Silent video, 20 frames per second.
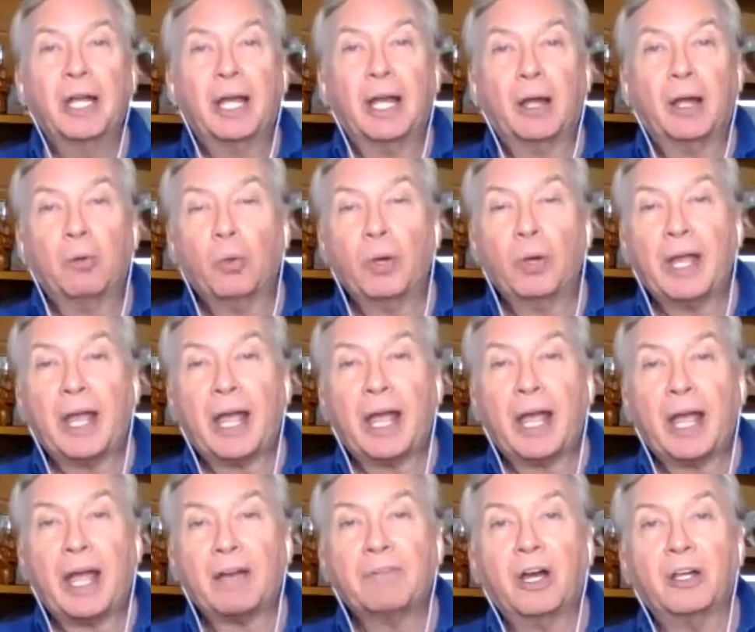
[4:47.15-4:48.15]
and we
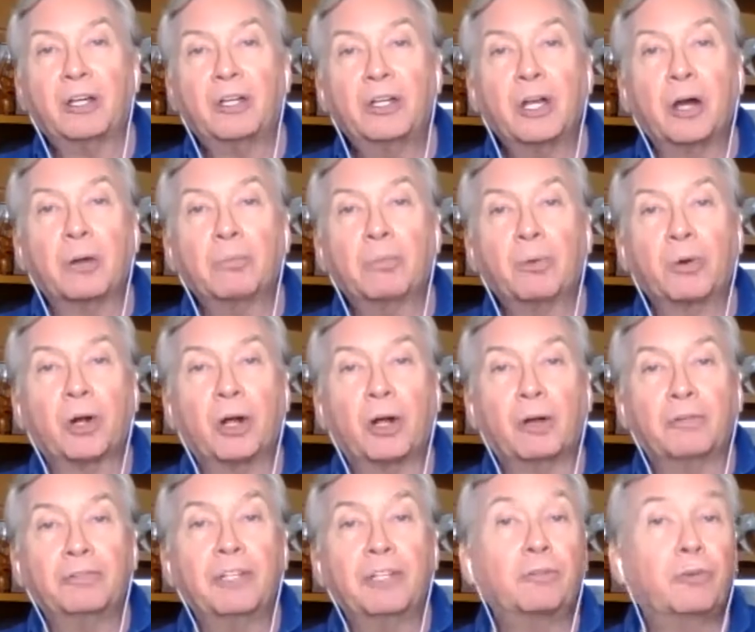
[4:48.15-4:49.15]
have a number
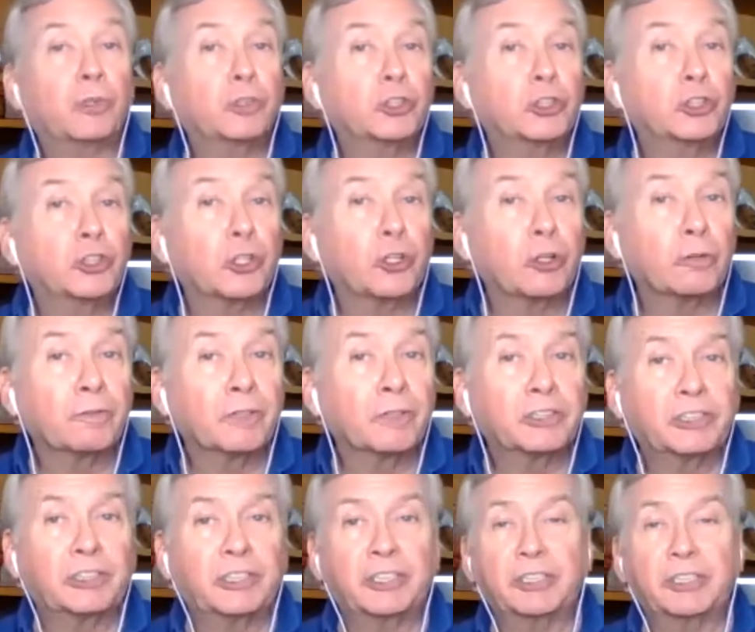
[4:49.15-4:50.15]
of different
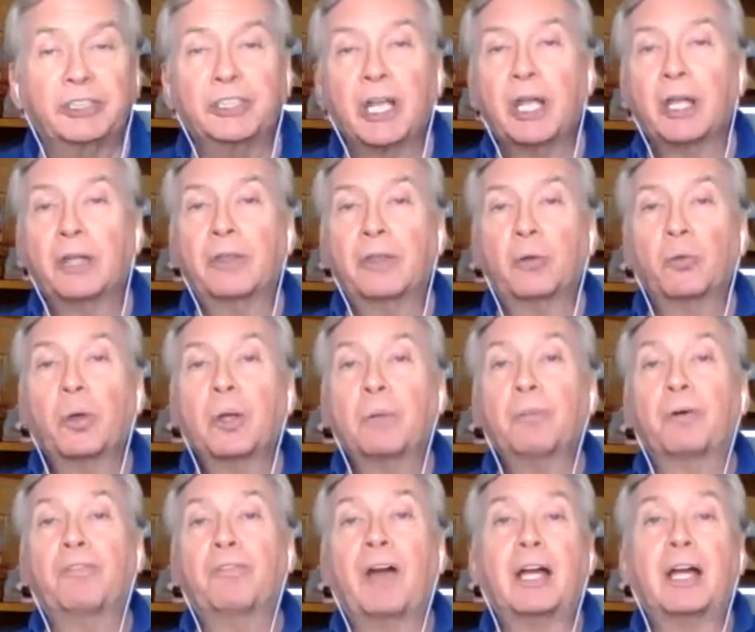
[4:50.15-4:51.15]
services that we
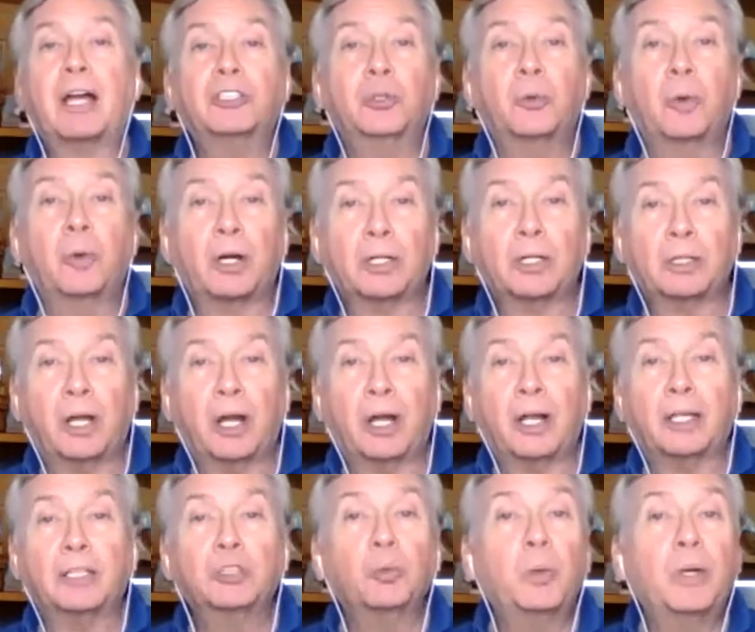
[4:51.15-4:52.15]
provide to our
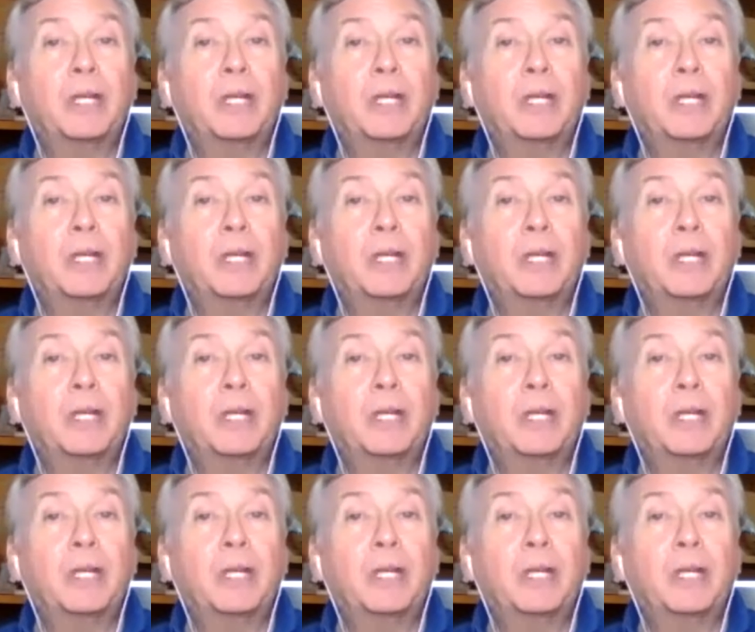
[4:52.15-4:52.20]
clients.